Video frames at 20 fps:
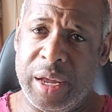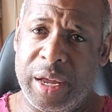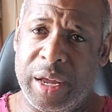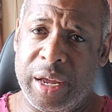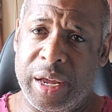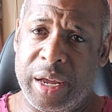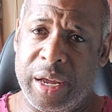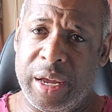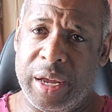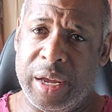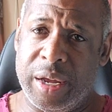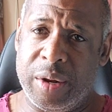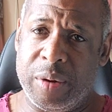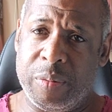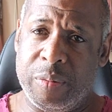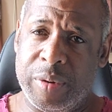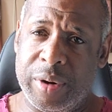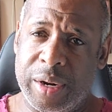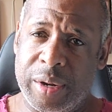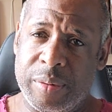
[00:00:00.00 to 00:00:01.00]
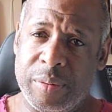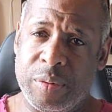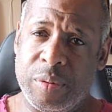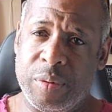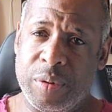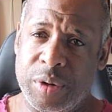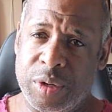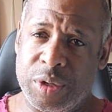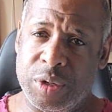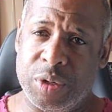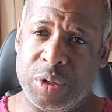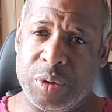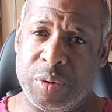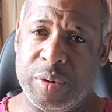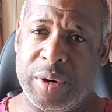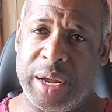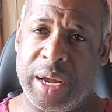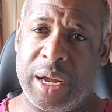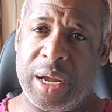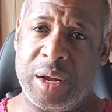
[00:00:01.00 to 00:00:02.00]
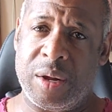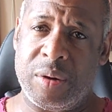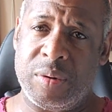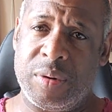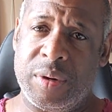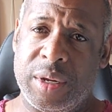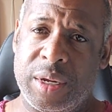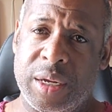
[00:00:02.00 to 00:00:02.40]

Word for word: And what I'm going to do now